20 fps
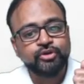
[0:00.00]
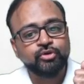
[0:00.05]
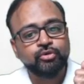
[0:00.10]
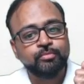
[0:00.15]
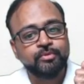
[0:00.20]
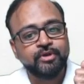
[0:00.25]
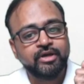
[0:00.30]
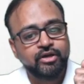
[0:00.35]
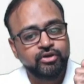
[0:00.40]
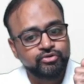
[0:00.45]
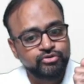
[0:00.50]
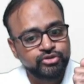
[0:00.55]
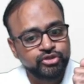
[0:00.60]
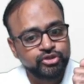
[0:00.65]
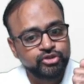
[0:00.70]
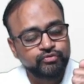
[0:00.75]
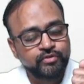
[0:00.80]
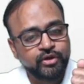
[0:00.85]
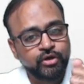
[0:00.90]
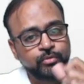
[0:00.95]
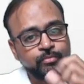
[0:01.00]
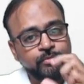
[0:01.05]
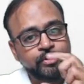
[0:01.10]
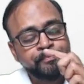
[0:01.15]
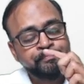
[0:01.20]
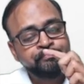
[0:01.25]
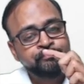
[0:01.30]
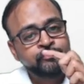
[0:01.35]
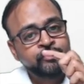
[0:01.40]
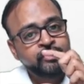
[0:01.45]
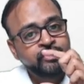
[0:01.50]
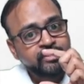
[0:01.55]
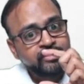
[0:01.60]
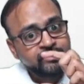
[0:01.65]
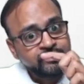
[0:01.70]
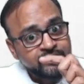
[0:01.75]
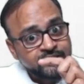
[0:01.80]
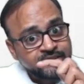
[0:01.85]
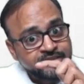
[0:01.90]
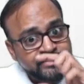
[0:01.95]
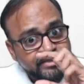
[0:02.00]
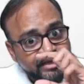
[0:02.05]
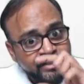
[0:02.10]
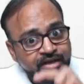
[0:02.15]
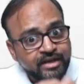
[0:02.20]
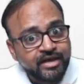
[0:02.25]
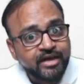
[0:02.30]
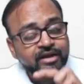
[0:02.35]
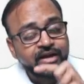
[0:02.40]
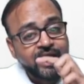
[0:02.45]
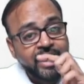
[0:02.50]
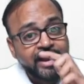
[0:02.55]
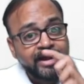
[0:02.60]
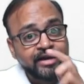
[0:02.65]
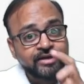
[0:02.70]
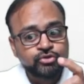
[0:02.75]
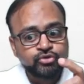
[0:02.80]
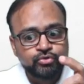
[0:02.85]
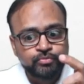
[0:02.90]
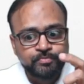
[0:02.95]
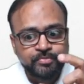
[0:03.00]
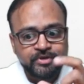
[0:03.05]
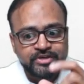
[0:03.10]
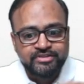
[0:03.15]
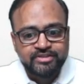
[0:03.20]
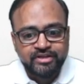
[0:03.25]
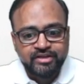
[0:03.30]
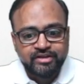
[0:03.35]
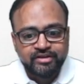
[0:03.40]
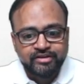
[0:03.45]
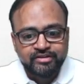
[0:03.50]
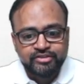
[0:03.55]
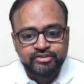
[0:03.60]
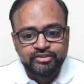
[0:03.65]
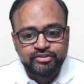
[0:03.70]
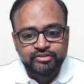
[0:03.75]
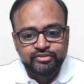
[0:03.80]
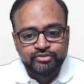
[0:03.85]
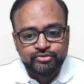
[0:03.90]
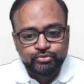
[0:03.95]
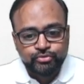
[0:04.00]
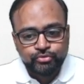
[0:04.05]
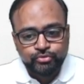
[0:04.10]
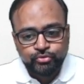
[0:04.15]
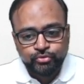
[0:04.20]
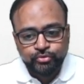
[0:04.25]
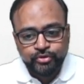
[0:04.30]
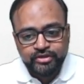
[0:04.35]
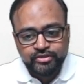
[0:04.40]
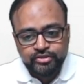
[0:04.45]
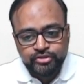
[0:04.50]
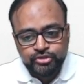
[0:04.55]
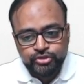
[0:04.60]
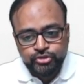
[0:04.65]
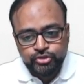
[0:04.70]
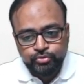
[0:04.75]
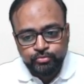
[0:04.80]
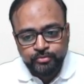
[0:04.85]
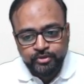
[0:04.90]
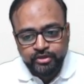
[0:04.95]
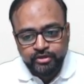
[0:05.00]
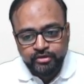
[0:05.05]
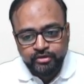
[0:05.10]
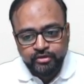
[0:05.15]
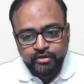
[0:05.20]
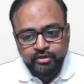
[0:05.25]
to be acoustic schwannoma. In the cellar and suprasellar region, so look at this tumor,